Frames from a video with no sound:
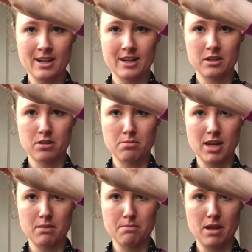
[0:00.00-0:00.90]
And you can
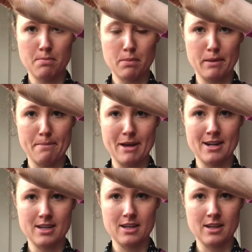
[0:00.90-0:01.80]
make him peep by
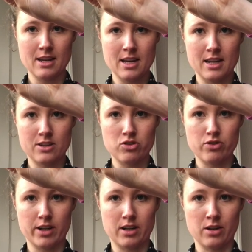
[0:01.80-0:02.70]
bending and
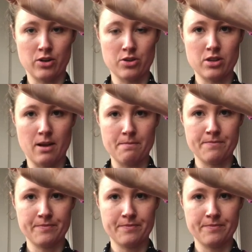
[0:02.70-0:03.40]
straightening your thumb.